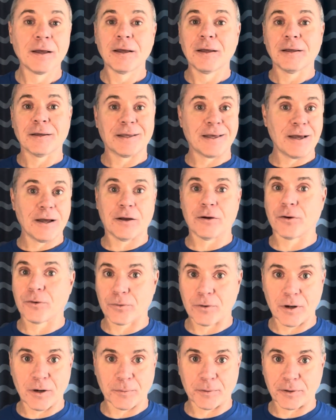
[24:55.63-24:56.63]
Can't go
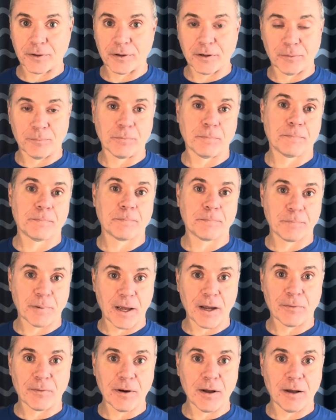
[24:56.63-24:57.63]
wrong with a good Bay
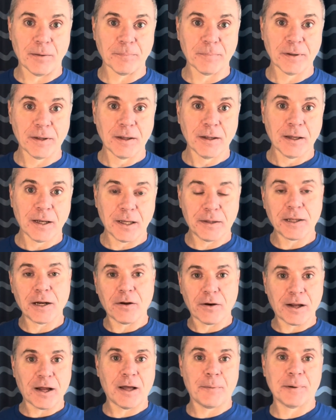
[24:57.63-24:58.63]
Rum. And then I'll
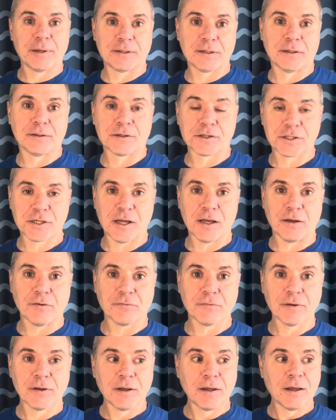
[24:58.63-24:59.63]
comment on the shave.
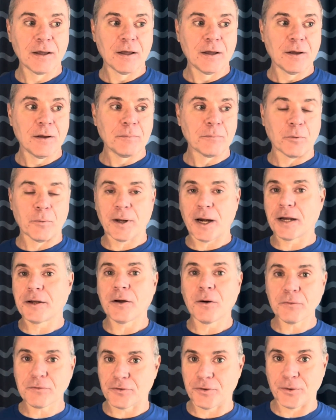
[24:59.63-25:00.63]
But what I
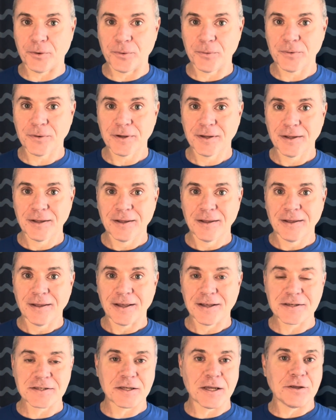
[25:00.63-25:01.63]
don't do
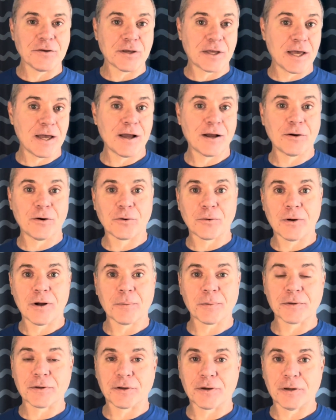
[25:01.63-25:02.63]
is say you can't go wrong
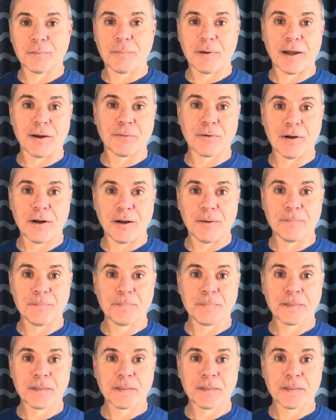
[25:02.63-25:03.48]
with a good Bay Rum.